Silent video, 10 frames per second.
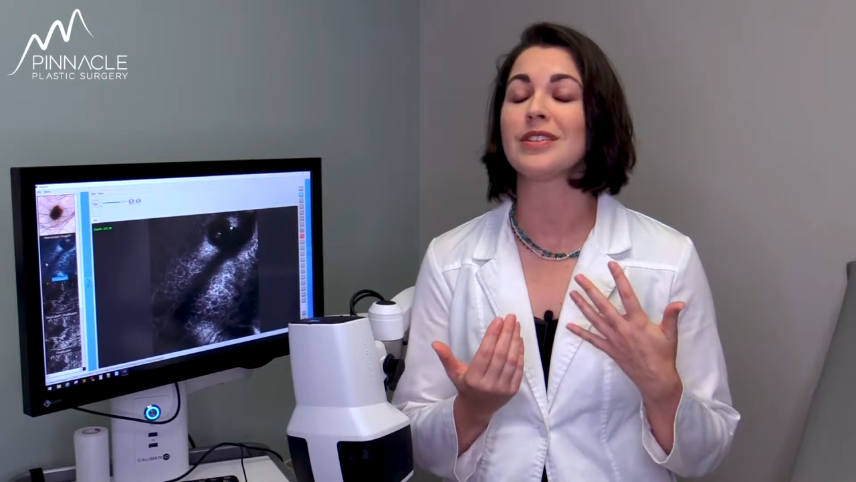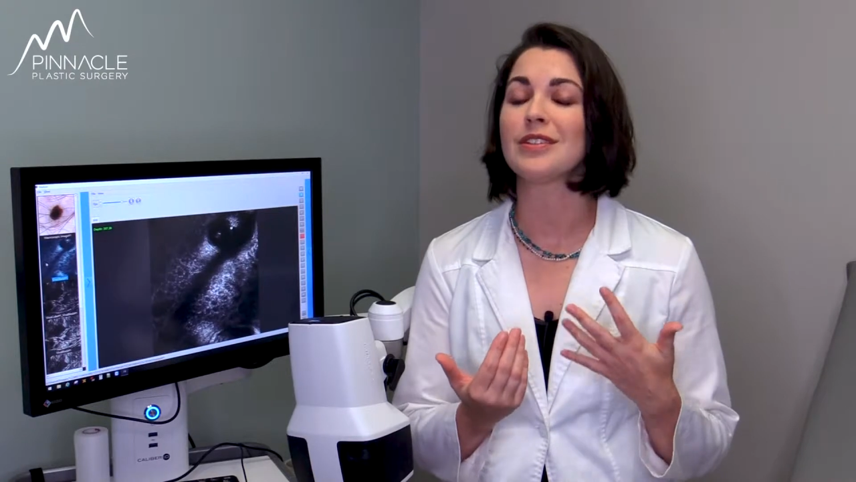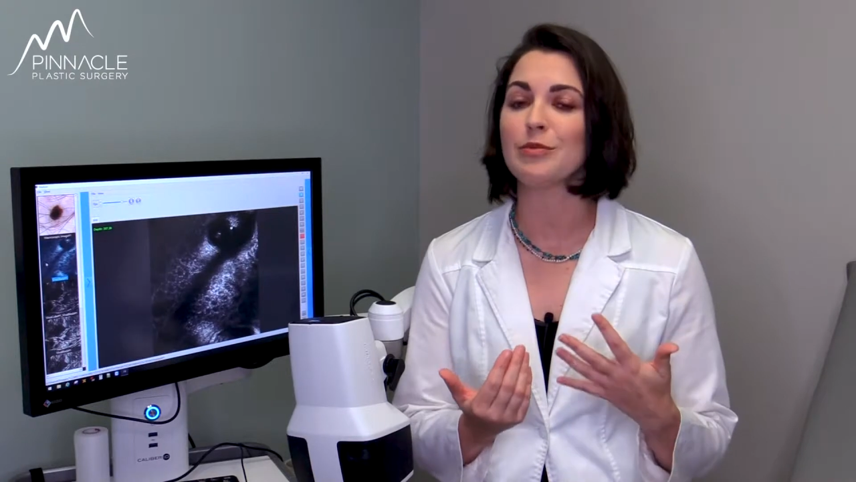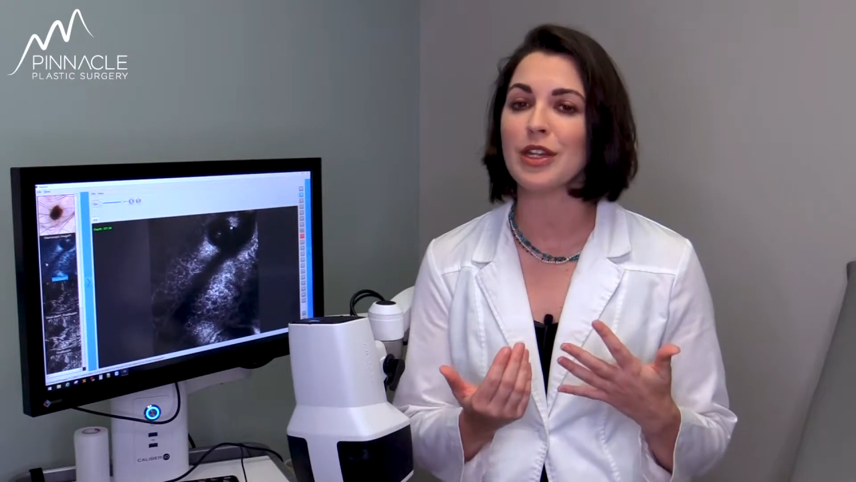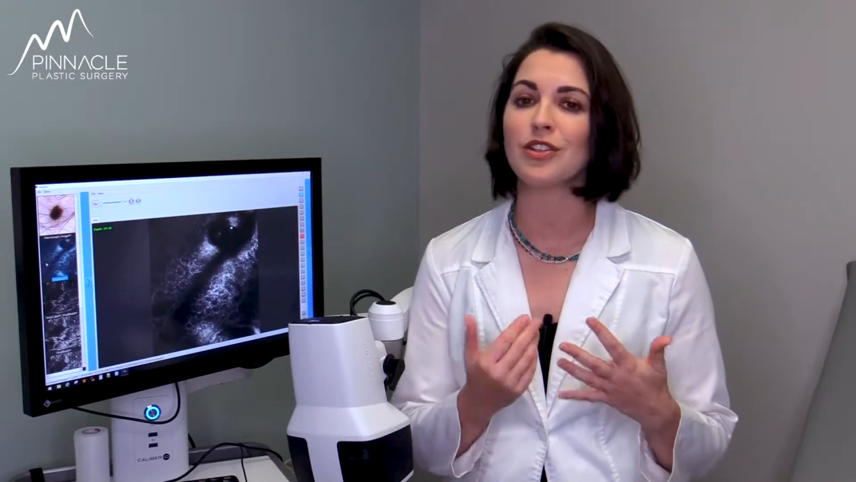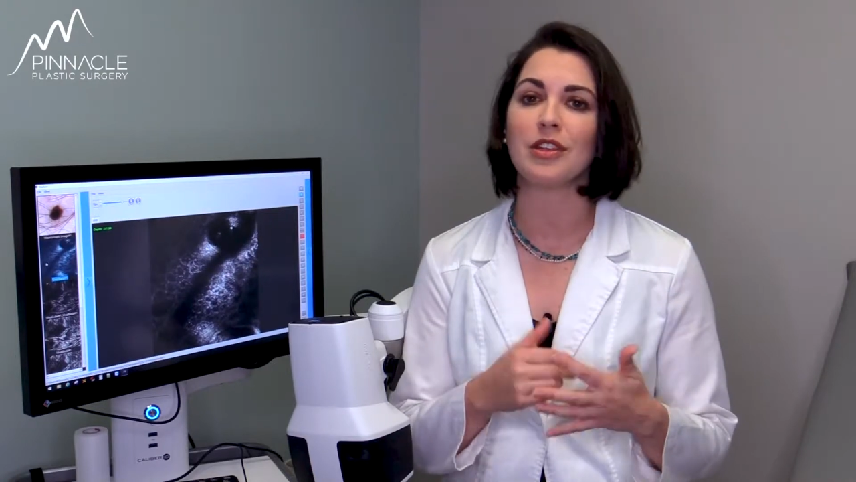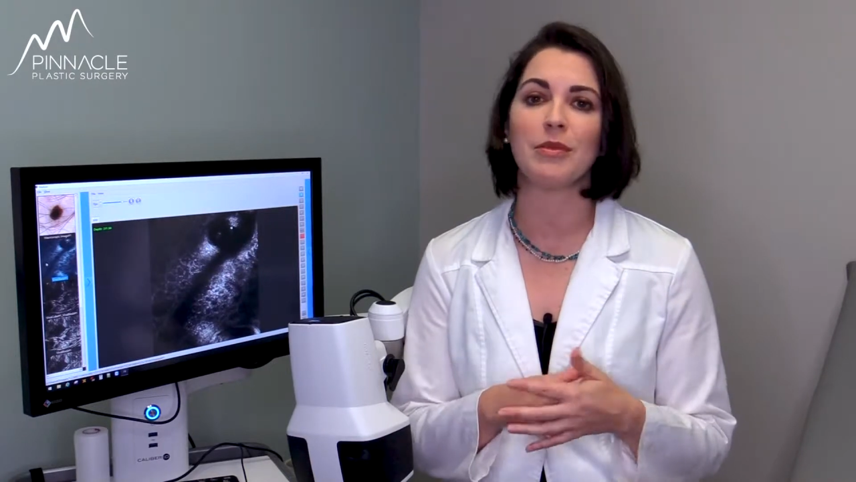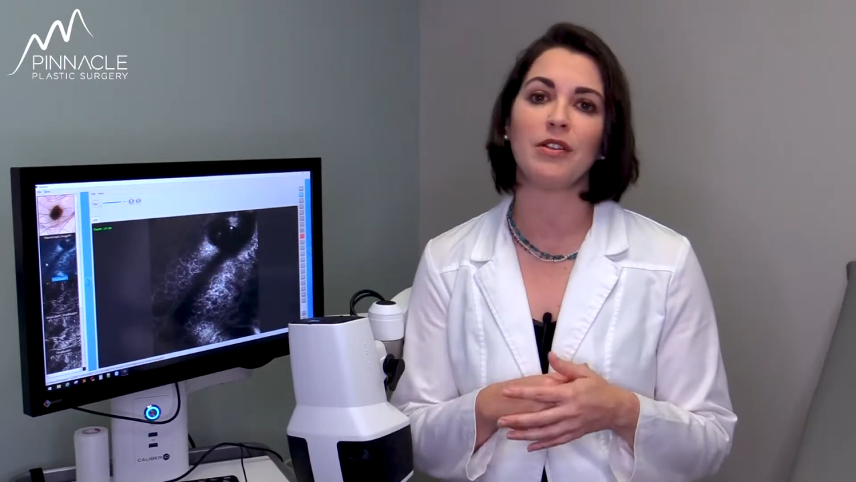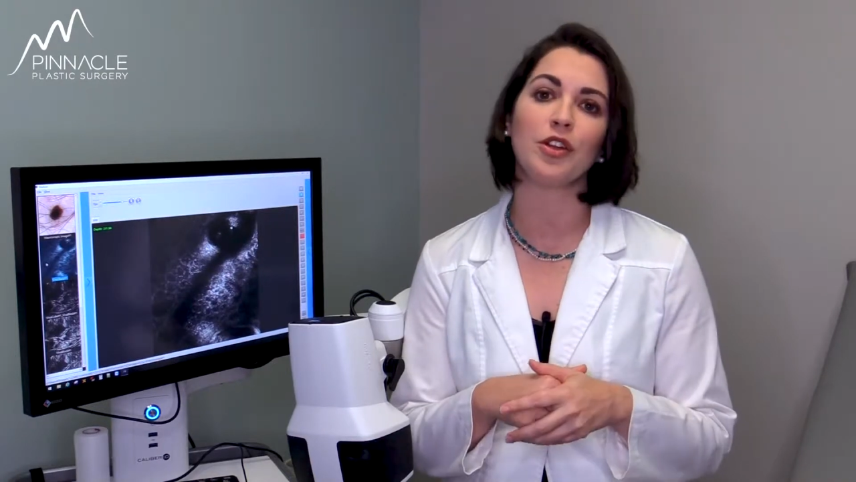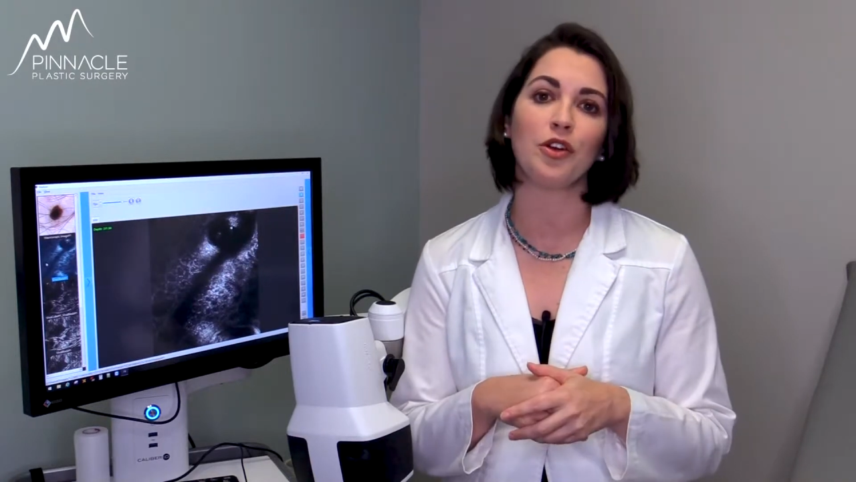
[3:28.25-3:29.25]
especially
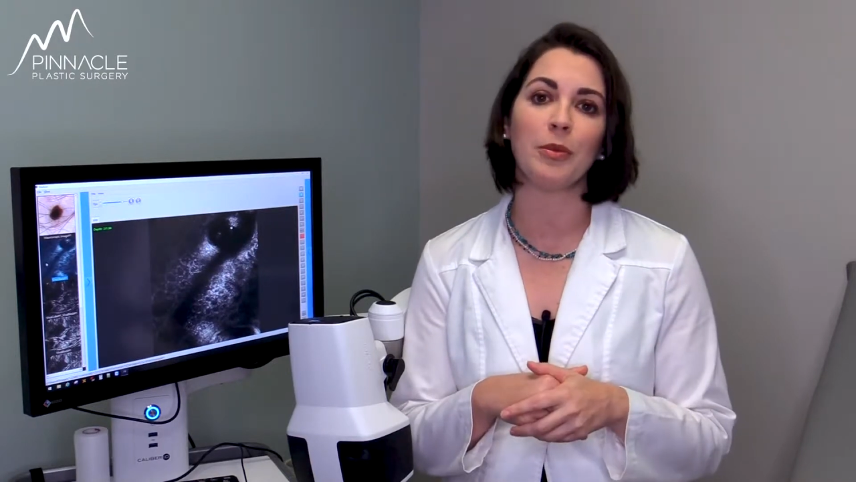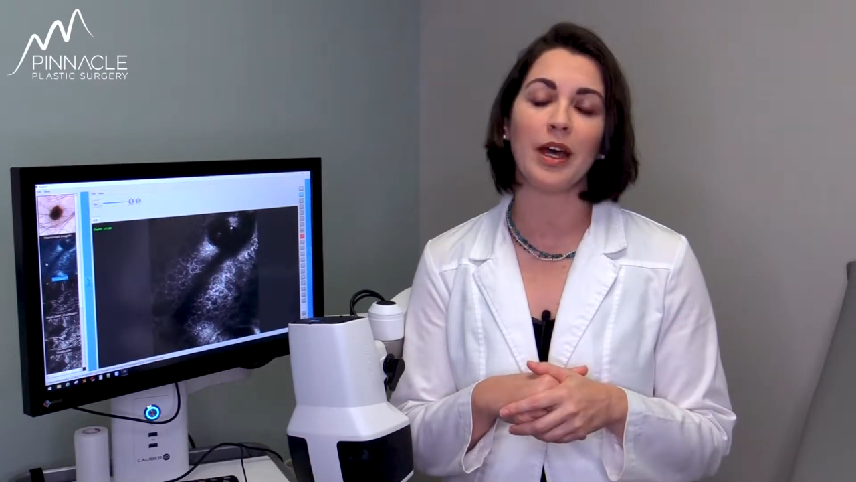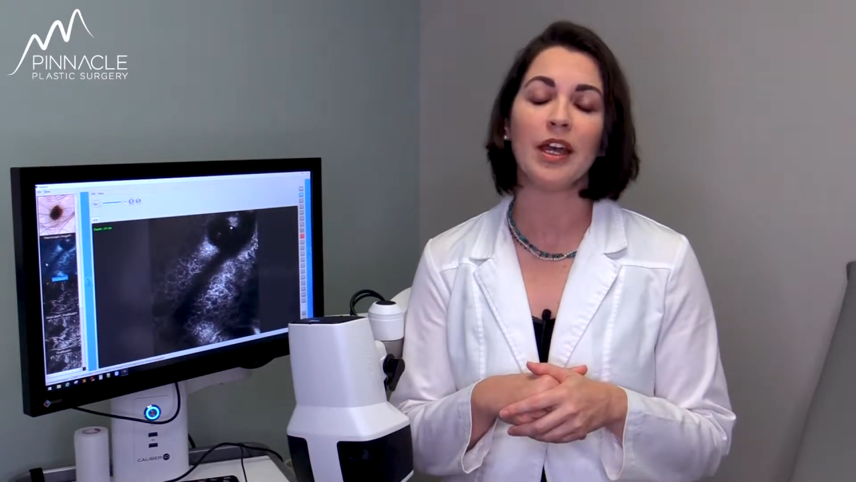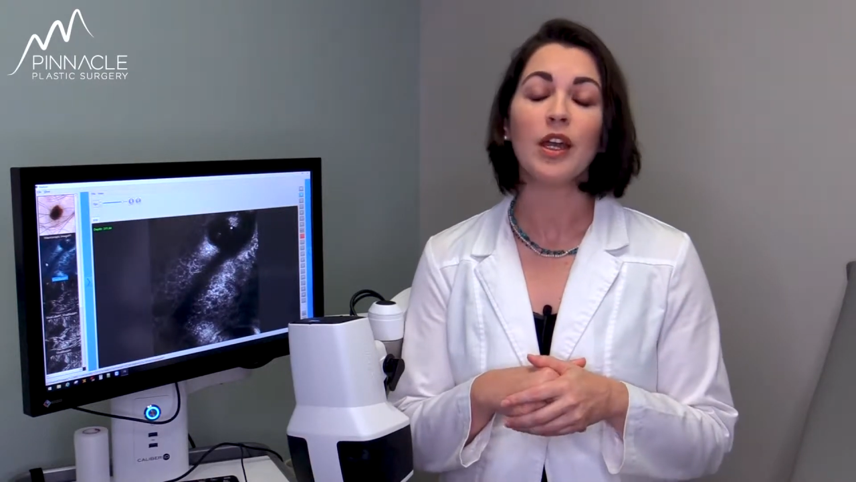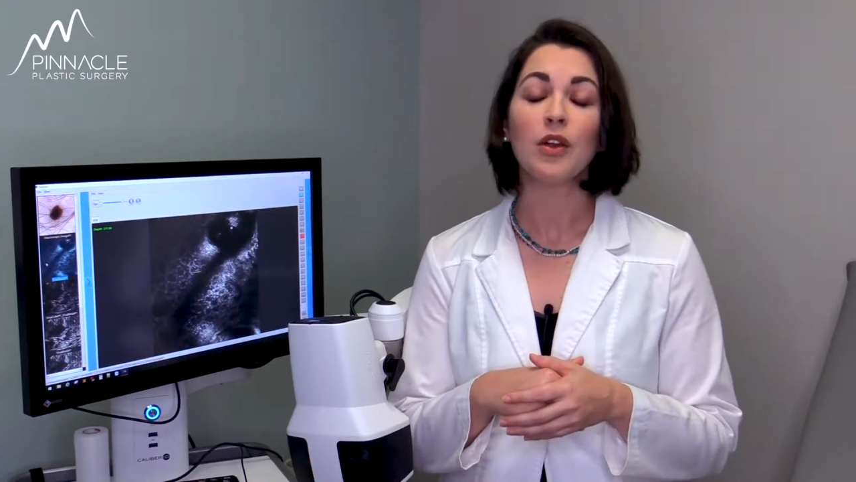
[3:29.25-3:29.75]
melanoma,